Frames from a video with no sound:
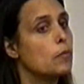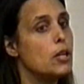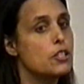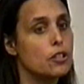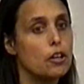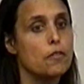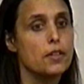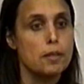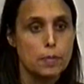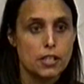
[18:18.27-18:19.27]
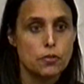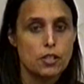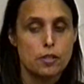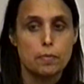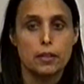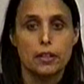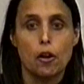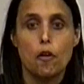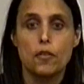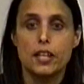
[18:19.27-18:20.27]
we took over the administration
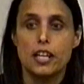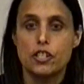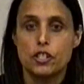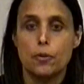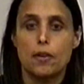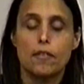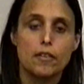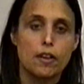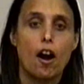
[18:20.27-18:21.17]
building over the issue of